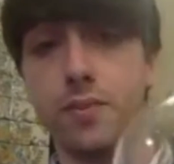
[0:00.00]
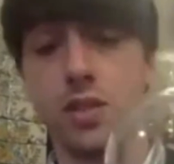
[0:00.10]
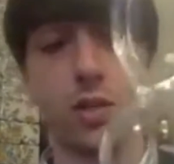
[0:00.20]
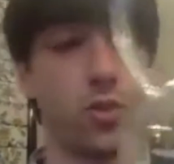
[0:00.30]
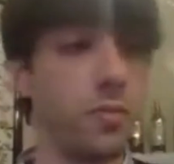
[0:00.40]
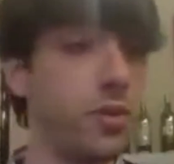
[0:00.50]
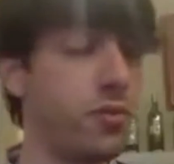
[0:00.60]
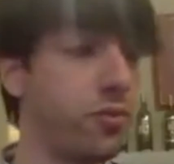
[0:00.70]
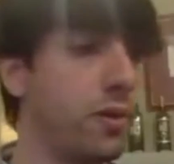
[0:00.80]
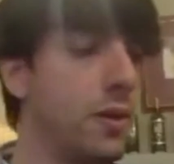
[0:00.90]
It's actually
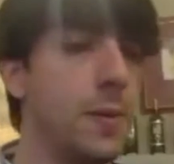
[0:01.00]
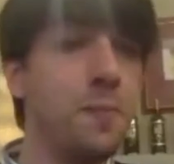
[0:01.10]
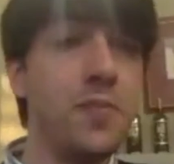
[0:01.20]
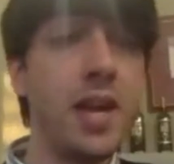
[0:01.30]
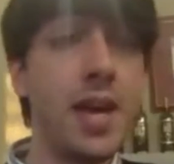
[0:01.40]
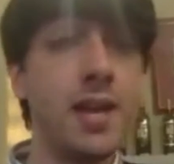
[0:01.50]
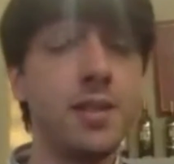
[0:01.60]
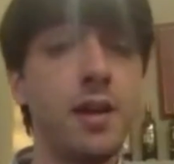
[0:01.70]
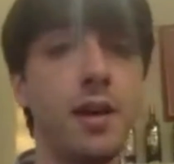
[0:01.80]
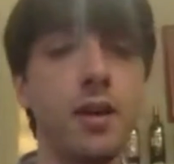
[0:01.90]
beautiful.
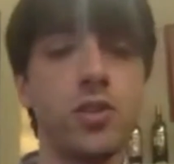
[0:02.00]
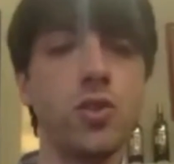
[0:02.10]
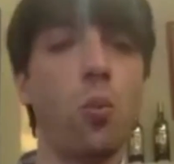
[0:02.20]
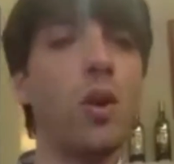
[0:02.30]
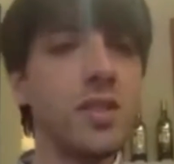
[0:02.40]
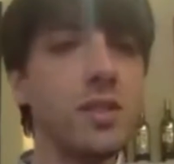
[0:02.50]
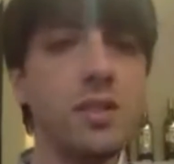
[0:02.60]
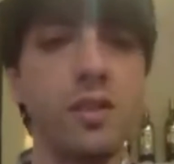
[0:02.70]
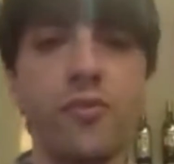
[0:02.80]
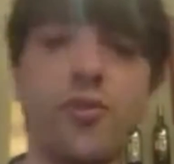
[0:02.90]
And uh, so, what's
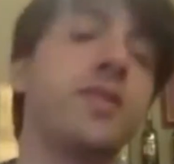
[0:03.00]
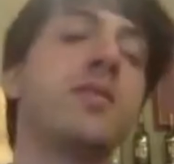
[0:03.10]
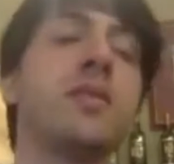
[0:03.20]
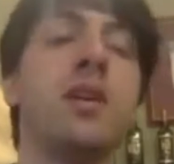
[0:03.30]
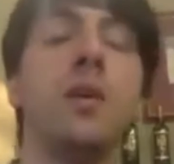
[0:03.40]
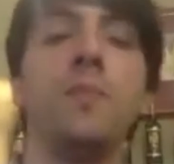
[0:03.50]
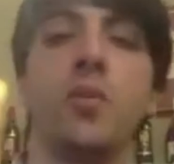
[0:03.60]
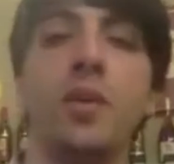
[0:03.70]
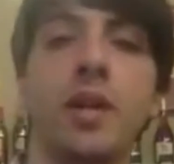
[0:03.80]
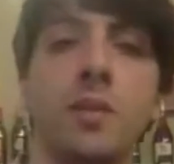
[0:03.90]
the difference
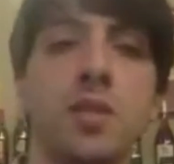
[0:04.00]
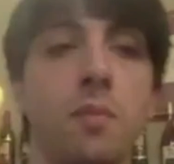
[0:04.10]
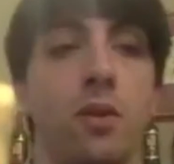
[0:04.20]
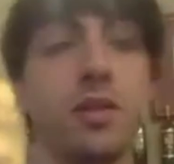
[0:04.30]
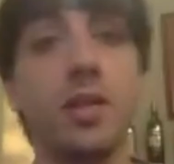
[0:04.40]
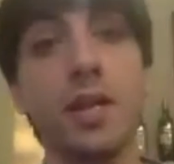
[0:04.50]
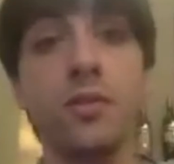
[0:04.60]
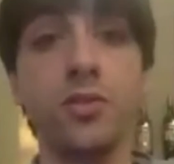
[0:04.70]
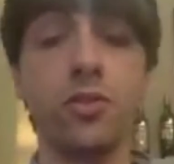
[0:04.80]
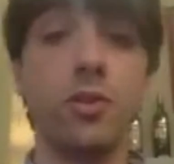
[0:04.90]
when it comes about a
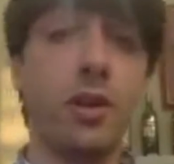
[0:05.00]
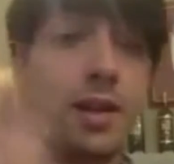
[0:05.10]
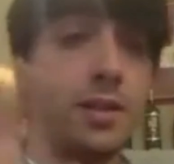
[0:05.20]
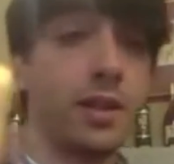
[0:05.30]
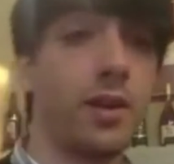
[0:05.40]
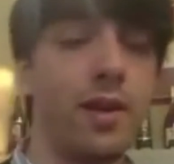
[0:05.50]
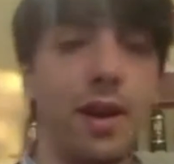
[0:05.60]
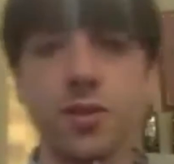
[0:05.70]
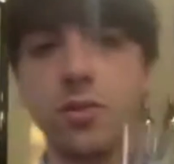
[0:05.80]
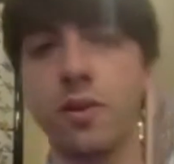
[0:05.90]
decanter and a
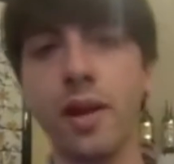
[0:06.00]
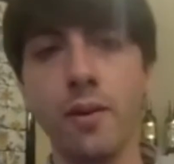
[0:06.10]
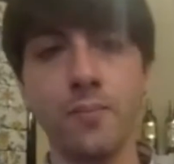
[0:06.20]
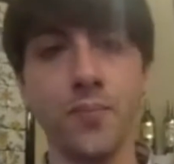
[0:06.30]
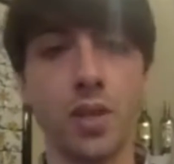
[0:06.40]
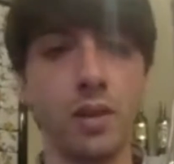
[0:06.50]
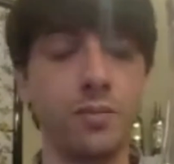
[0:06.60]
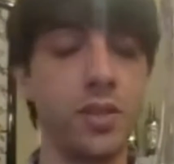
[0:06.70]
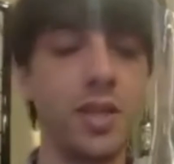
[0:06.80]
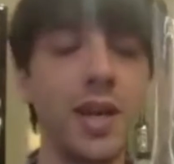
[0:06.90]
carafe? So, car
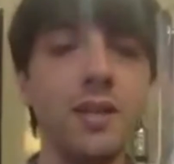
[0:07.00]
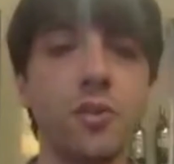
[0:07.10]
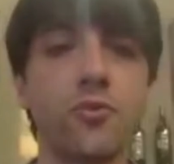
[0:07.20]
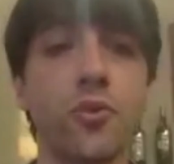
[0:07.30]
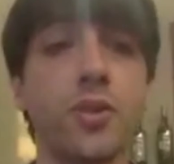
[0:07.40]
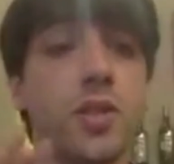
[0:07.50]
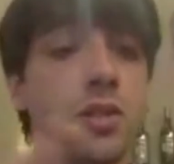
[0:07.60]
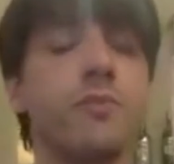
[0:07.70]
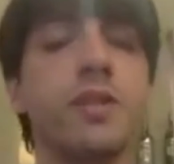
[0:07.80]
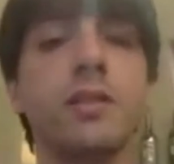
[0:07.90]
um, the decanter, of course, it's
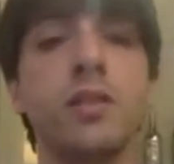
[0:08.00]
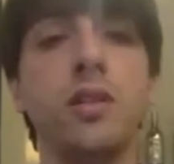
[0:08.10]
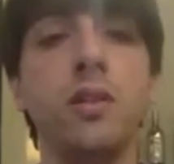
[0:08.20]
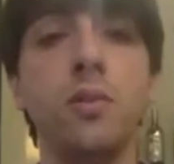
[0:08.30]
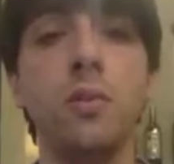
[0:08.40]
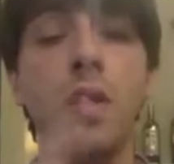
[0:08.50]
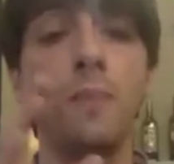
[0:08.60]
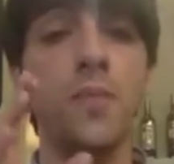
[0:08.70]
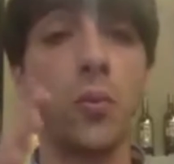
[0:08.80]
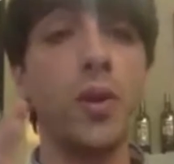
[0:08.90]
something that you
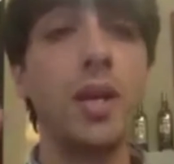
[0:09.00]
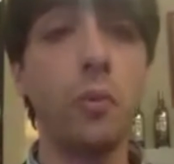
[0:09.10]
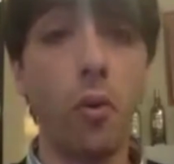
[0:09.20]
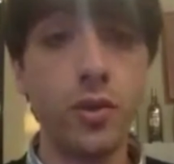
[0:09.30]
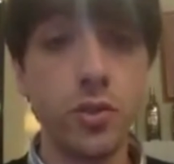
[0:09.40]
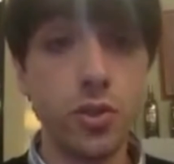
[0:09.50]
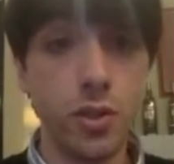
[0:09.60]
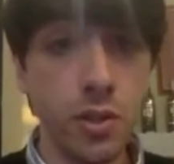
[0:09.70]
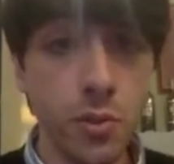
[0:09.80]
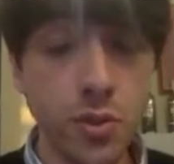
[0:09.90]
really want to
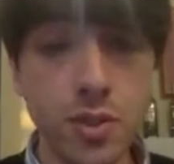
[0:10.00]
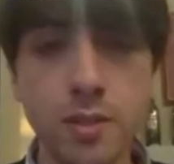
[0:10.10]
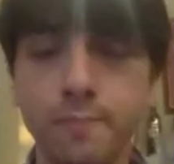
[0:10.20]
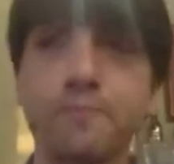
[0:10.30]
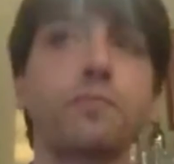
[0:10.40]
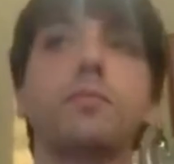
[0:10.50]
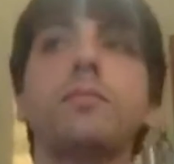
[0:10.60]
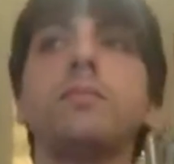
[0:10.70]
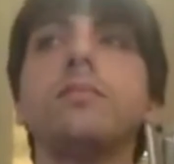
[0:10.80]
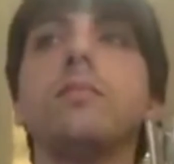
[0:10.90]
use
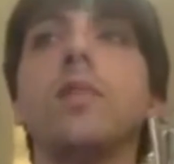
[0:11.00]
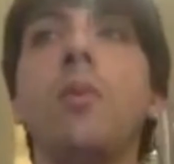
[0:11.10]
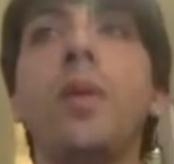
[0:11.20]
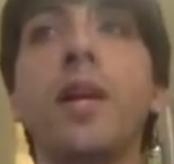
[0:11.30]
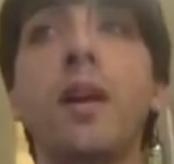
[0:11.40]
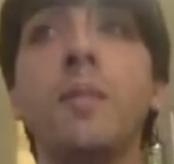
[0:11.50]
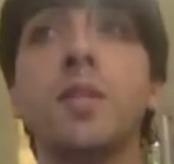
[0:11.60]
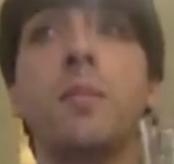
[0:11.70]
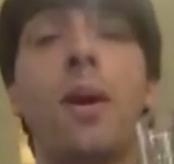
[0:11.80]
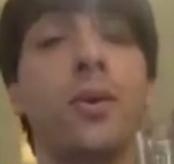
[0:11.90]
when it
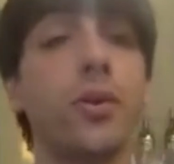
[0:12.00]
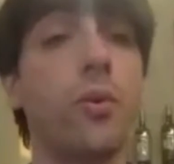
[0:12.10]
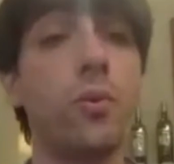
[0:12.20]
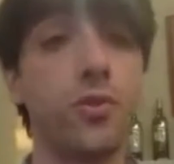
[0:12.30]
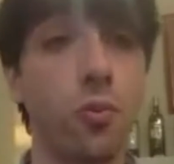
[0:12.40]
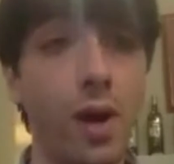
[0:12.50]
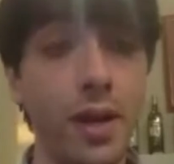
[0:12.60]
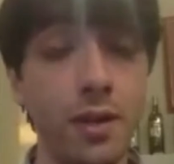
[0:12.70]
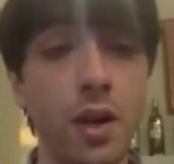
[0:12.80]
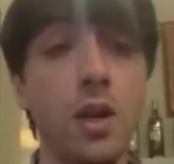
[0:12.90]
comes about older
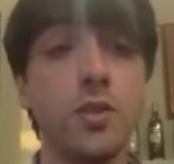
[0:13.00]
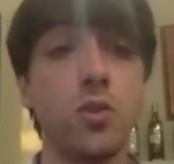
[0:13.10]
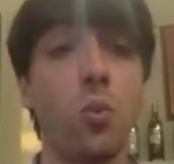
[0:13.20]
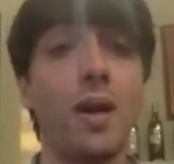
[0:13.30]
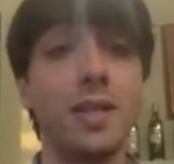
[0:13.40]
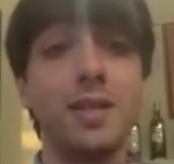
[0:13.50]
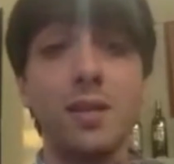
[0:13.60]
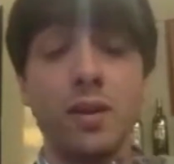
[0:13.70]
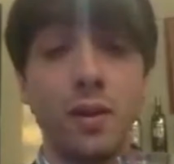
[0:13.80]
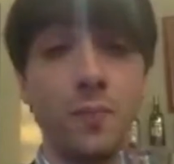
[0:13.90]
wine, so wine that
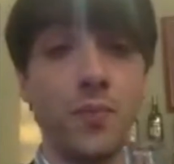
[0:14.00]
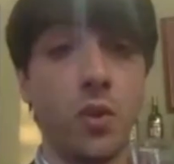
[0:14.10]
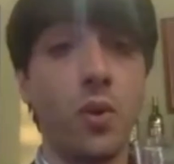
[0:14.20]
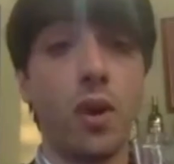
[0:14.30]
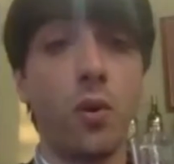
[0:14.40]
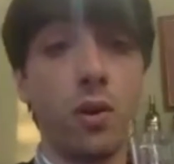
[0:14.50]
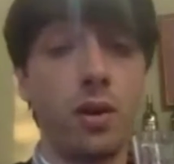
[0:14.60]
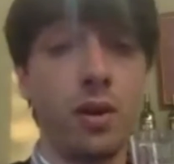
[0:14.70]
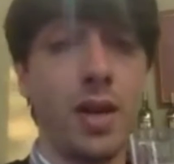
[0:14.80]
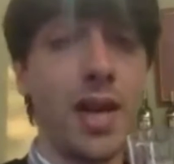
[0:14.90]
um, were
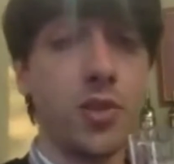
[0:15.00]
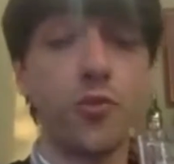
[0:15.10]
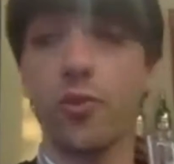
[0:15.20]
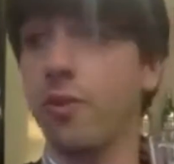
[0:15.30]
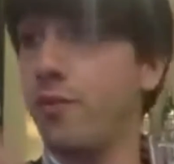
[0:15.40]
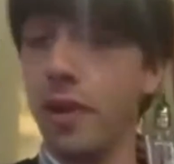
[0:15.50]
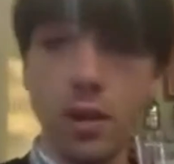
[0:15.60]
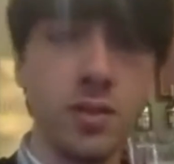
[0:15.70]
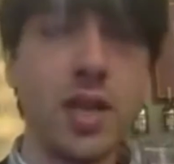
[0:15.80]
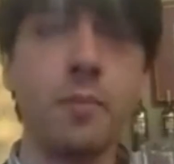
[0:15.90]
uh, aged for a very
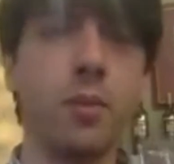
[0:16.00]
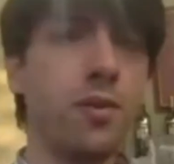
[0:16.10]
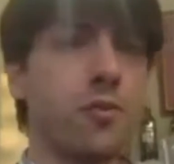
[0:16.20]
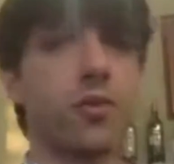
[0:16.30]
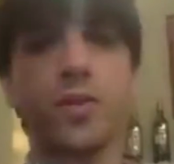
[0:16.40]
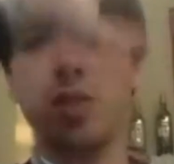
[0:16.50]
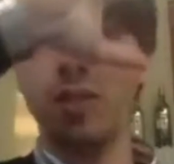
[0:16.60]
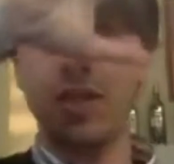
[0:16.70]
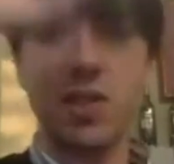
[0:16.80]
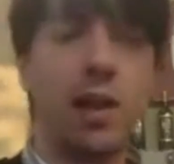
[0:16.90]
long time, both, of course, in
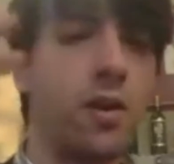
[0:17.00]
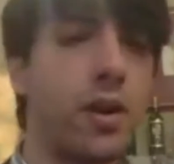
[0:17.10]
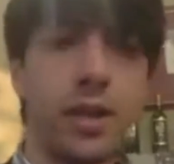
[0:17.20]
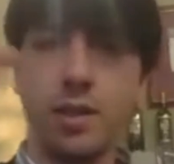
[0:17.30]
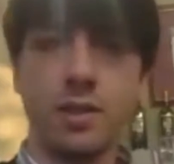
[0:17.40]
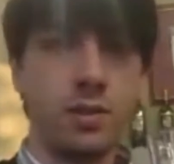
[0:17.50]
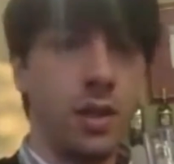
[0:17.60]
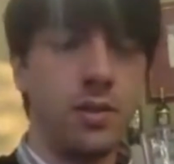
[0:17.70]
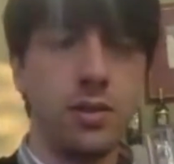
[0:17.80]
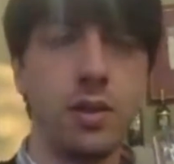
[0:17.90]
the cellar, in
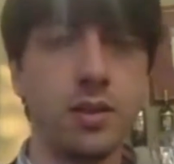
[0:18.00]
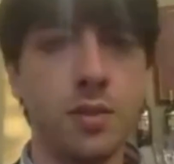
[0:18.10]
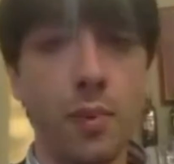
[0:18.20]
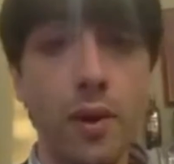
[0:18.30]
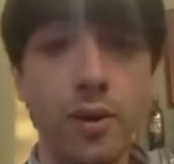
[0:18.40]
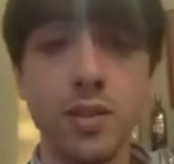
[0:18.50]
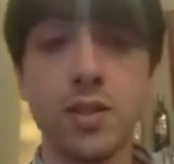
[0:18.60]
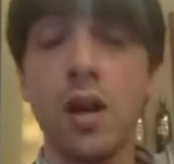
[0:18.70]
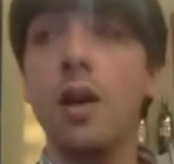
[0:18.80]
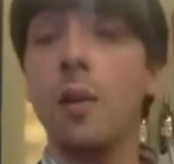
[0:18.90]
the, the
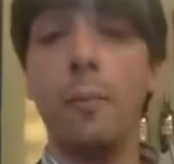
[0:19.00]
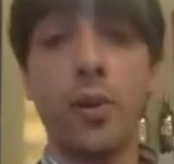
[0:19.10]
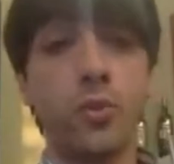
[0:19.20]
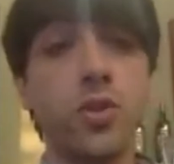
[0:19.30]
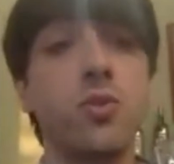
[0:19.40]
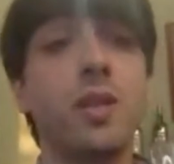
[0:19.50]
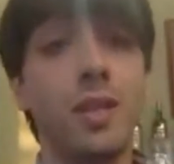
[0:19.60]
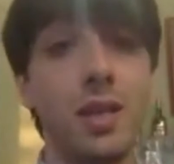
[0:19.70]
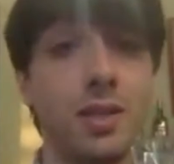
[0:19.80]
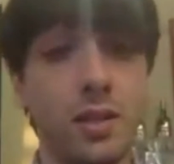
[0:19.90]
barrels, but also
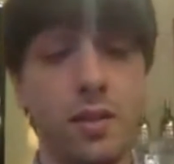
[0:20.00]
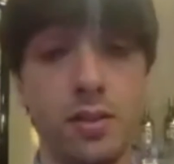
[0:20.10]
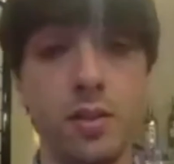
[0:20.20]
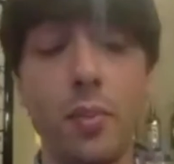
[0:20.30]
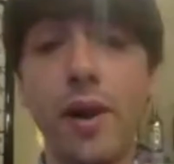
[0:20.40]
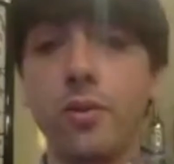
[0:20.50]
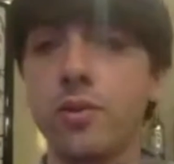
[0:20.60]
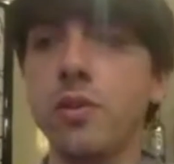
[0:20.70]
in, in, the, in the bottle.